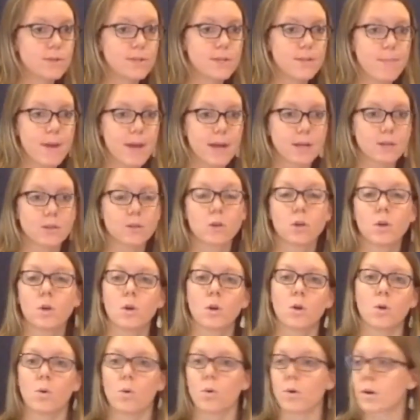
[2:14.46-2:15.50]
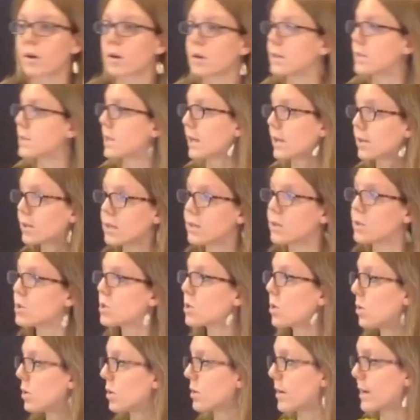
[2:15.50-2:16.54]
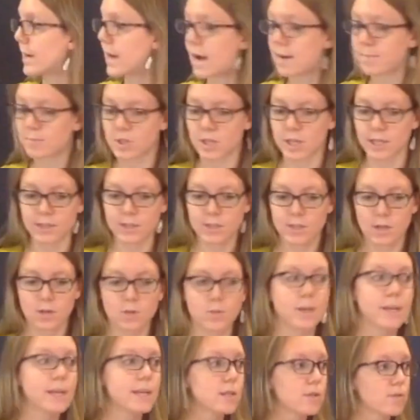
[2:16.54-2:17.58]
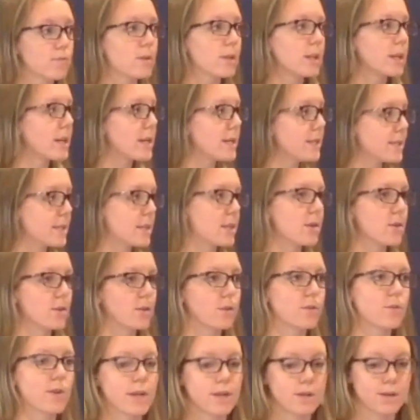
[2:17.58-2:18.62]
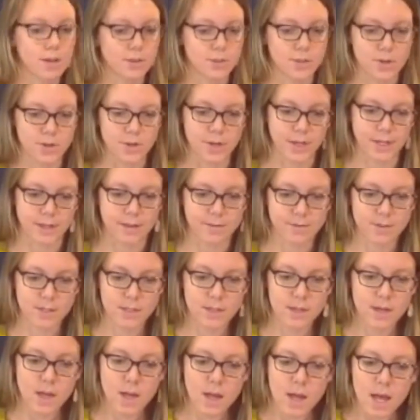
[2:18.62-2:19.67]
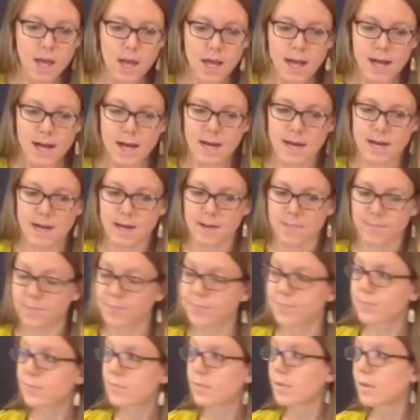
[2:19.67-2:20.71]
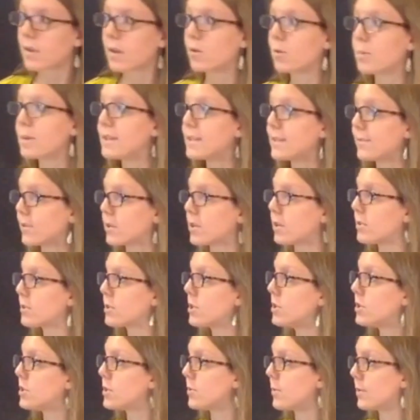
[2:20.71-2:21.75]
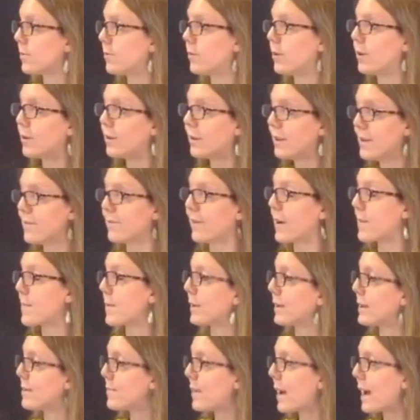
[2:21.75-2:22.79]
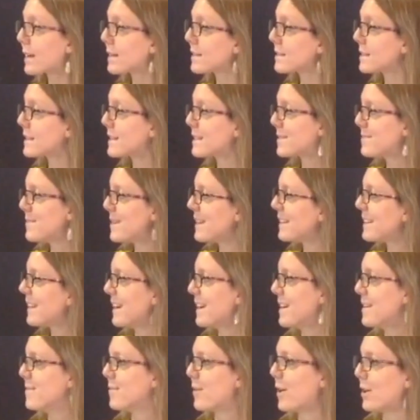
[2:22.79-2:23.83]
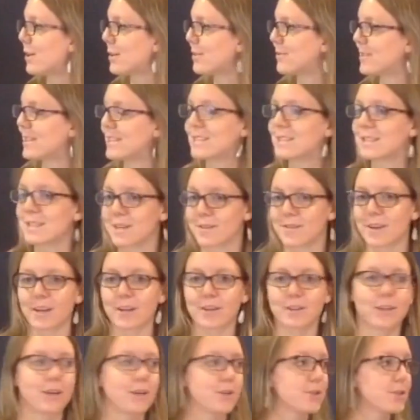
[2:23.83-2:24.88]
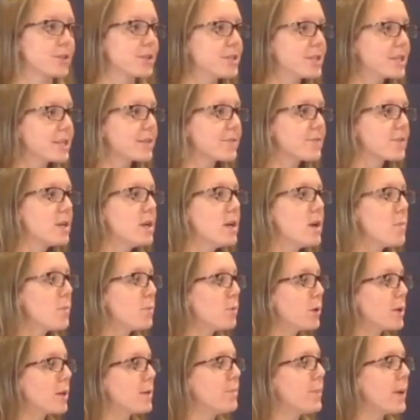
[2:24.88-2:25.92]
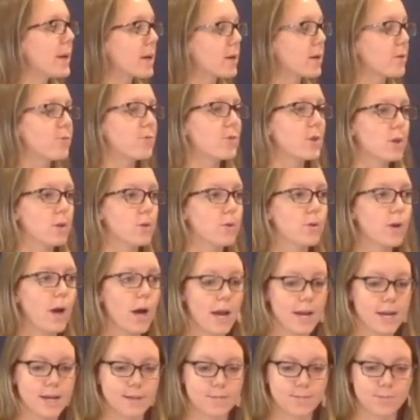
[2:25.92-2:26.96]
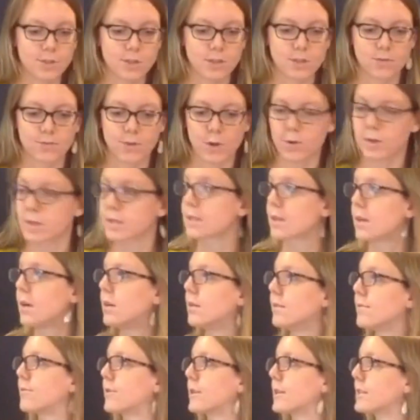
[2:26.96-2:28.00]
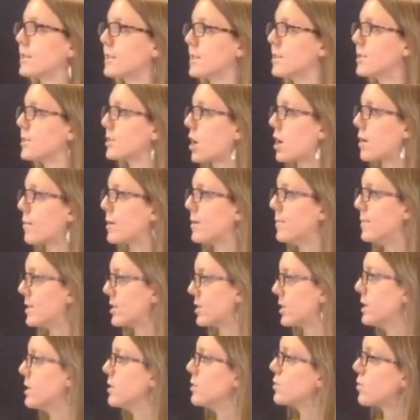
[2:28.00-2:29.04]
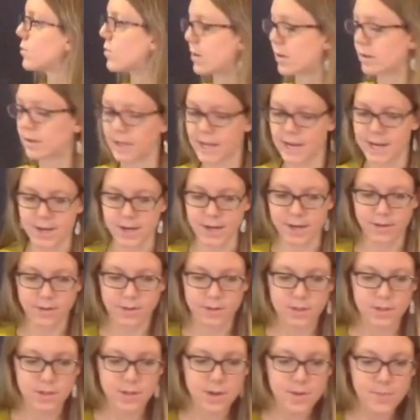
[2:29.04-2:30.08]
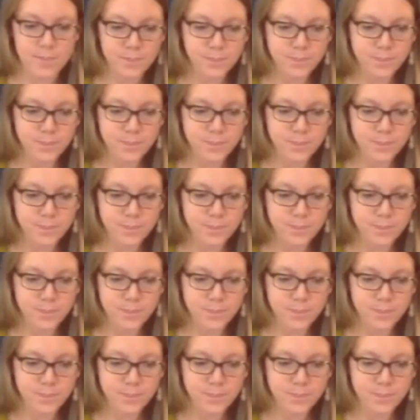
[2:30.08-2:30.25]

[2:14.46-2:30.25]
demand, or is like is solar an option? So we need to really consider the greater alternatives. Um, will be difficult to do a full environmental impact assessment of all of these theoretical alternatives. We can pick a few items to focus on, for instance, carbon emissions or land use.